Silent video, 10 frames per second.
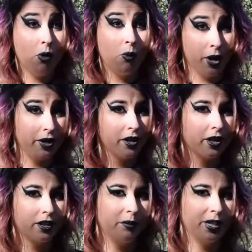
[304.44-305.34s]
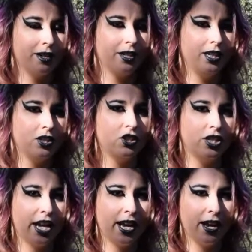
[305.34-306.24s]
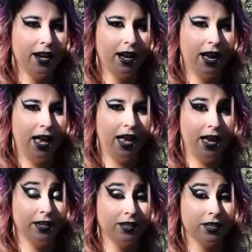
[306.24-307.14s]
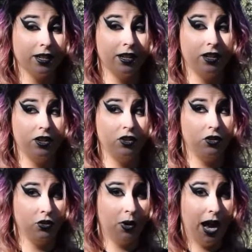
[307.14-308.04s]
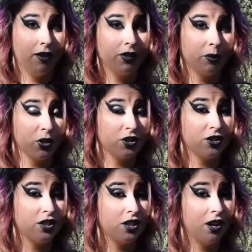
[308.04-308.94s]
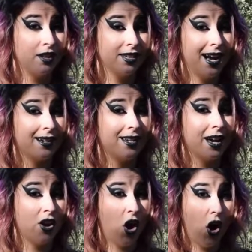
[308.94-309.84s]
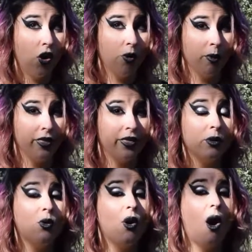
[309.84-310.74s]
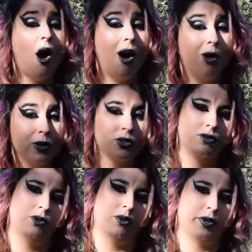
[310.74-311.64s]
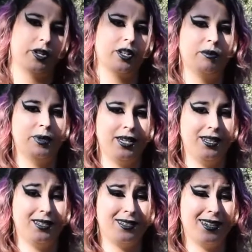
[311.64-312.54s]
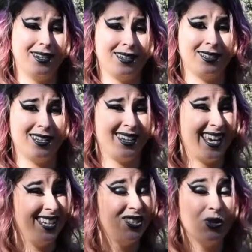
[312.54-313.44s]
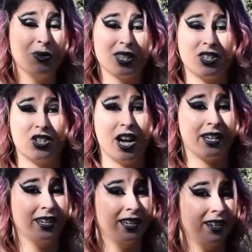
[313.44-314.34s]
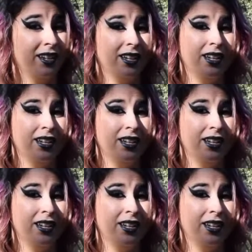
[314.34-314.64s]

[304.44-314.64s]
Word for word: where you're going to be on each day and you have an emergency contact at home that will also know where you're going to be each day in case you miss a check in.